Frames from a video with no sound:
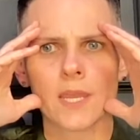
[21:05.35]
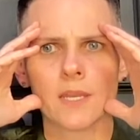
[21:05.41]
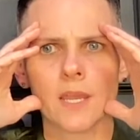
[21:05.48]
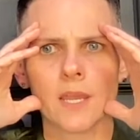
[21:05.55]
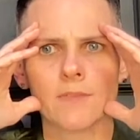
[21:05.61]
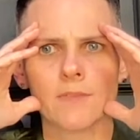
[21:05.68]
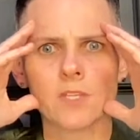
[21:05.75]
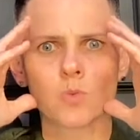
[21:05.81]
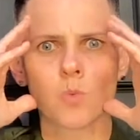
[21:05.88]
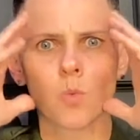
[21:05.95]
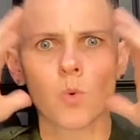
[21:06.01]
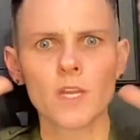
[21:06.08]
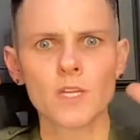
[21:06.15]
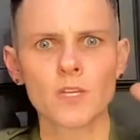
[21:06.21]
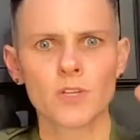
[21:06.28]
and and this
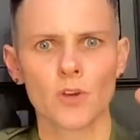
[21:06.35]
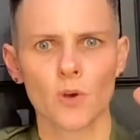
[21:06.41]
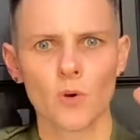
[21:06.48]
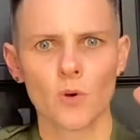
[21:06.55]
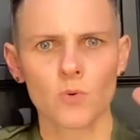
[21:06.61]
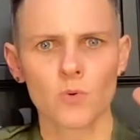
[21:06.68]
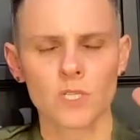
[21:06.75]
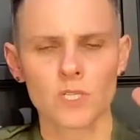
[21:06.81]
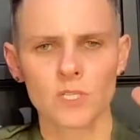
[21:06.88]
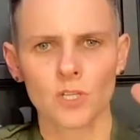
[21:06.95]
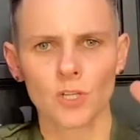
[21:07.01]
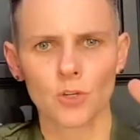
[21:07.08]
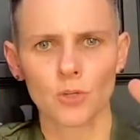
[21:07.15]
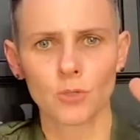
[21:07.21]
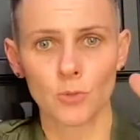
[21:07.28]
window doesn't
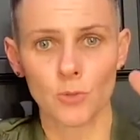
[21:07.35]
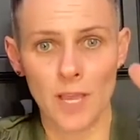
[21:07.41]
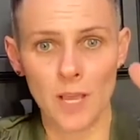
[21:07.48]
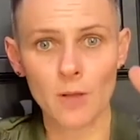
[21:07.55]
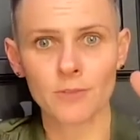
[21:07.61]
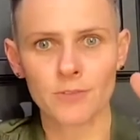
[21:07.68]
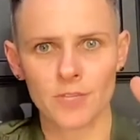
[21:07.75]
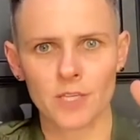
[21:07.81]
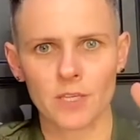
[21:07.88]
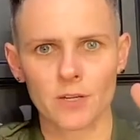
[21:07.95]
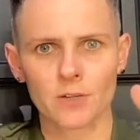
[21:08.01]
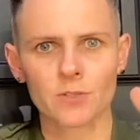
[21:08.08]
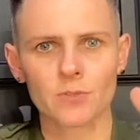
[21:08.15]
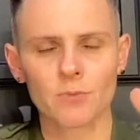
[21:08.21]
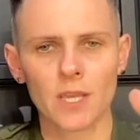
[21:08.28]
include healthy
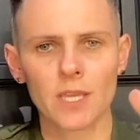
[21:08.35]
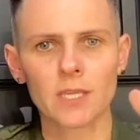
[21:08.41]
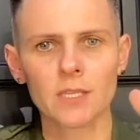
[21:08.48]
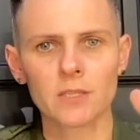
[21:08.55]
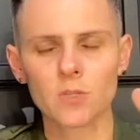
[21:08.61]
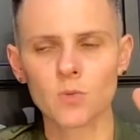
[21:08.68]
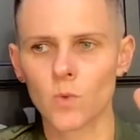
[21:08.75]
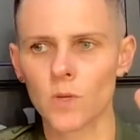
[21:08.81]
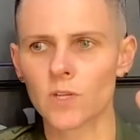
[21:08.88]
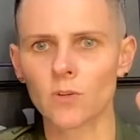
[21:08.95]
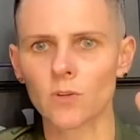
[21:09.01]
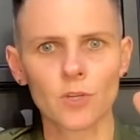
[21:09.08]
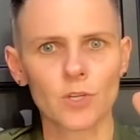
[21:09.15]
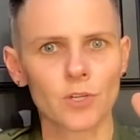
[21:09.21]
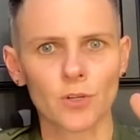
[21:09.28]
years, right? This
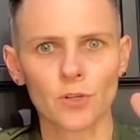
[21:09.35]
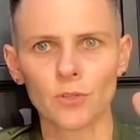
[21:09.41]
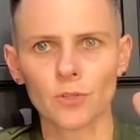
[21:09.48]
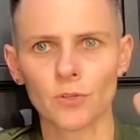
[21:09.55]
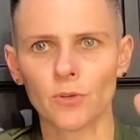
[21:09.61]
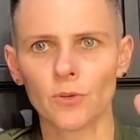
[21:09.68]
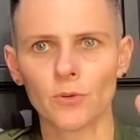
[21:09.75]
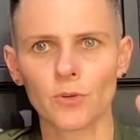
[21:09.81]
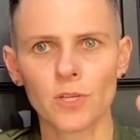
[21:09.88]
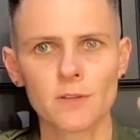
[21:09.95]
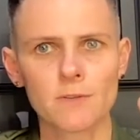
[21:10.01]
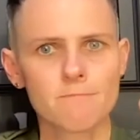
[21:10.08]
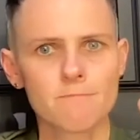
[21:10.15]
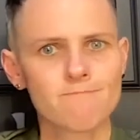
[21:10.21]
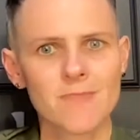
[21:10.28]
window can include
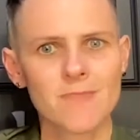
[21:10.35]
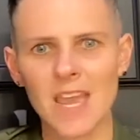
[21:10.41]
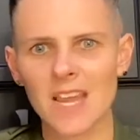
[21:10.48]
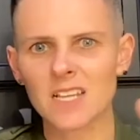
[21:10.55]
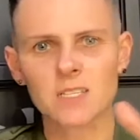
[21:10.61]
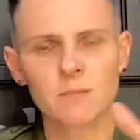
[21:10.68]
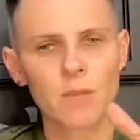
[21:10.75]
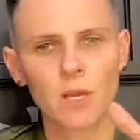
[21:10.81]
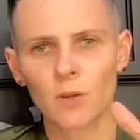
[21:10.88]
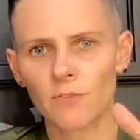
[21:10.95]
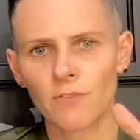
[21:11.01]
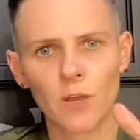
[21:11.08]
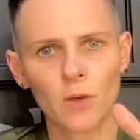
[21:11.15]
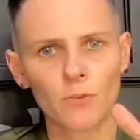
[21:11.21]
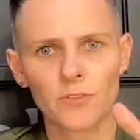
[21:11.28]
X amount
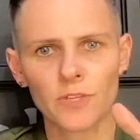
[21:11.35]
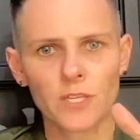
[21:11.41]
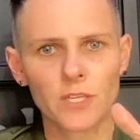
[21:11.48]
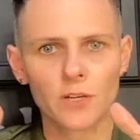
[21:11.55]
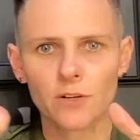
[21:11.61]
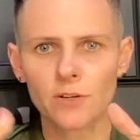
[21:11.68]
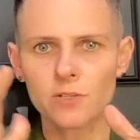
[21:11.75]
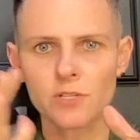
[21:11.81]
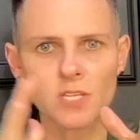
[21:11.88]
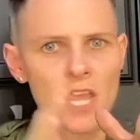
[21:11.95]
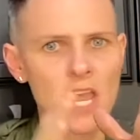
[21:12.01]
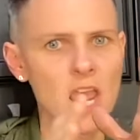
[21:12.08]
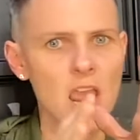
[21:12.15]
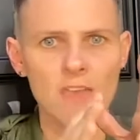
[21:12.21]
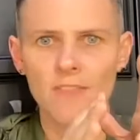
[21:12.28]
of healthy years
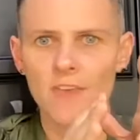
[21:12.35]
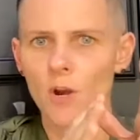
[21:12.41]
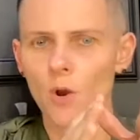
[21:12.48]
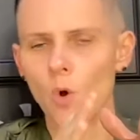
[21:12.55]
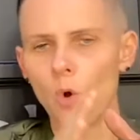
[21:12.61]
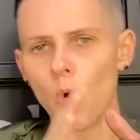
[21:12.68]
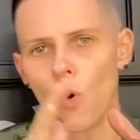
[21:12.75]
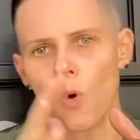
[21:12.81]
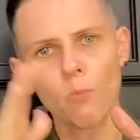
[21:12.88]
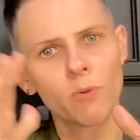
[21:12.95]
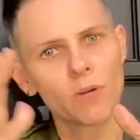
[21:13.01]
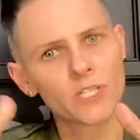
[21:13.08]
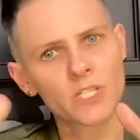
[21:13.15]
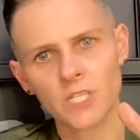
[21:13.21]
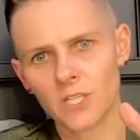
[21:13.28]
and then a whole
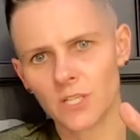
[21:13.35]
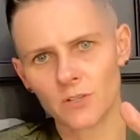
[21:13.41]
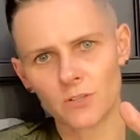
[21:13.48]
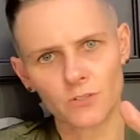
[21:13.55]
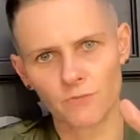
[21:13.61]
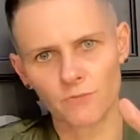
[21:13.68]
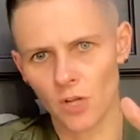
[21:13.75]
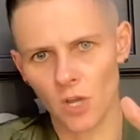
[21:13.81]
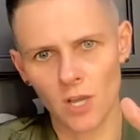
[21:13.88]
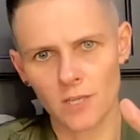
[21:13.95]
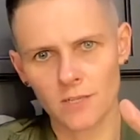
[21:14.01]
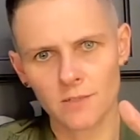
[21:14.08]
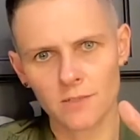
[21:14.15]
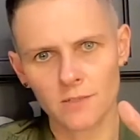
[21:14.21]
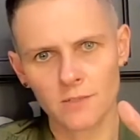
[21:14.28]
bunch of years of not.
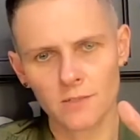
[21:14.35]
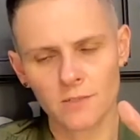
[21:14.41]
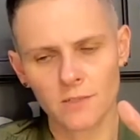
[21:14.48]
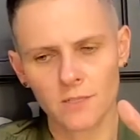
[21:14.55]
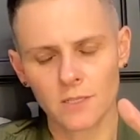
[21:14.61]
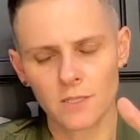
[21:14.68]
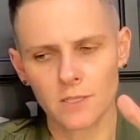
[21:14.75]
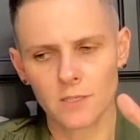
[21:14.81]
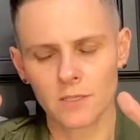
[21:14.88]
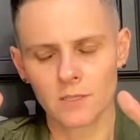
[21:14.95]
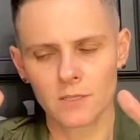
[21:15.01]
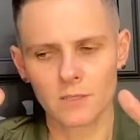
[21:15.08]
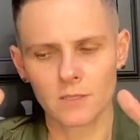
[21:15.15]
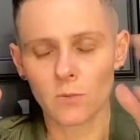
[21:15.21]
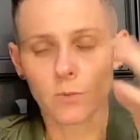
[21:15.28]

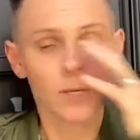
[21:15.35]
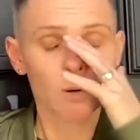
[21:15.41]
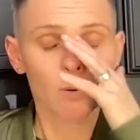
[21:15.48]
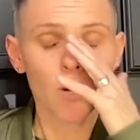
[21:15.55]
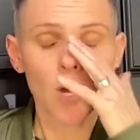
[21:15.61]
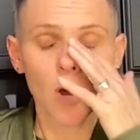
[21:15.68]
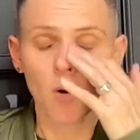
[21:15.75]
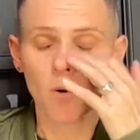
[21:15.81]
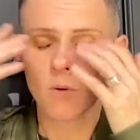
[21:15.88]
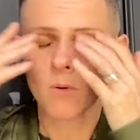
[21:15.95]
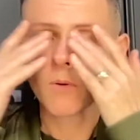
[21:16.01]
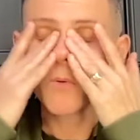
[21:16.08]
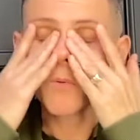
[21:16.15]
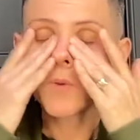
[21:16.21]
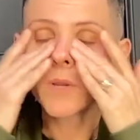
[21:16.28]
So we don't know.
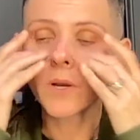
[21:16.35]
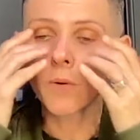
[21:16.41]
We